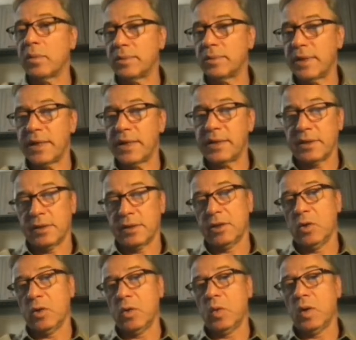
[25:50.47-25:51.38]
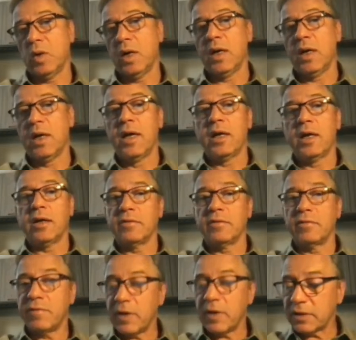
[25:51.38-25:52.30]
uptakes is lower
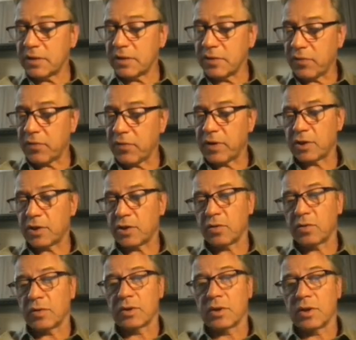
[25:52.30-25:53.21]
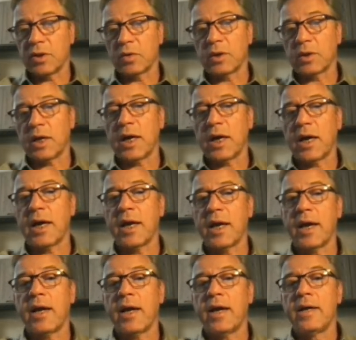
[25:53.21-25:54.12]
convulsive threshold is a lot
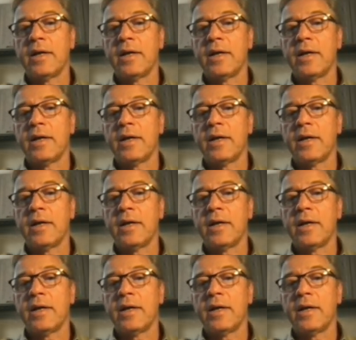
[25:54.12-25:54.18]
higher,